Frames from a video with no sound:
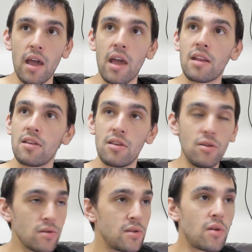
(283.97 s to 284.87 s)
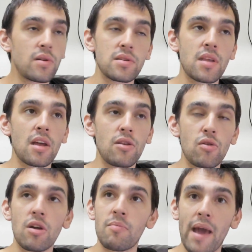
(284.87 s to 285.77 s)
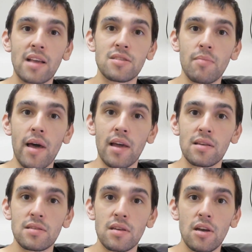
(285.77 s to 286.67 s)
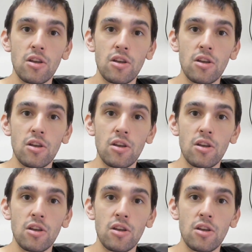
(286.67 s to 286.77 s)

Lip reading: And you'll notice that you can maximize